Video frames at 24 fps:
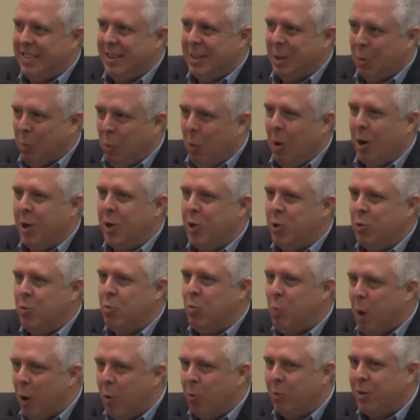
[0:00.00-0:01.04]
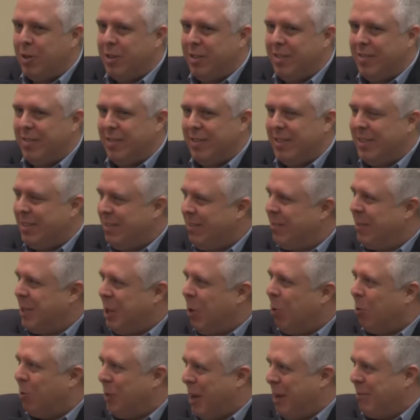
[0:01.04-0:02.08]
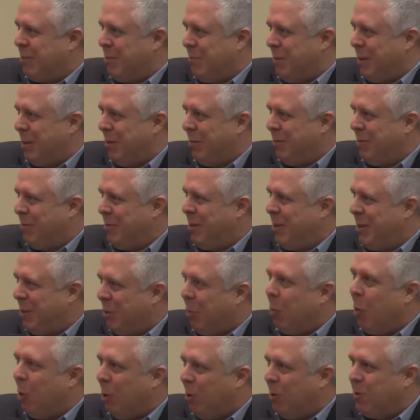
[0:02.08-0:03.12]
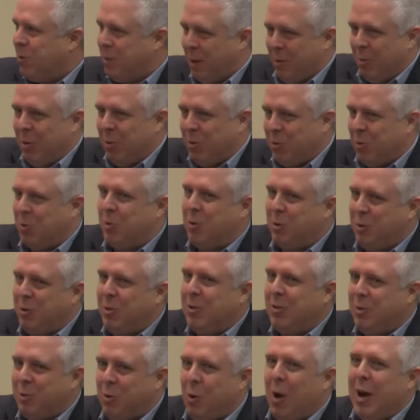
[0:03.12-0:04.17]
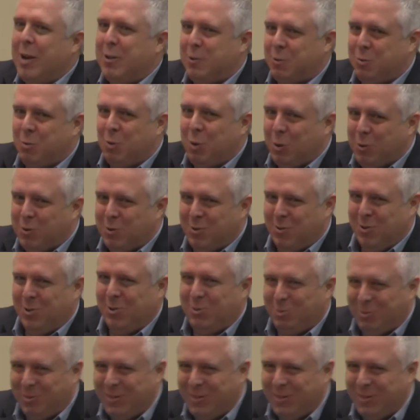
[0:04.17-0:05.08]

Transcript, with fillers: the one who wrote the Old Testament, the words those are Christ's words too.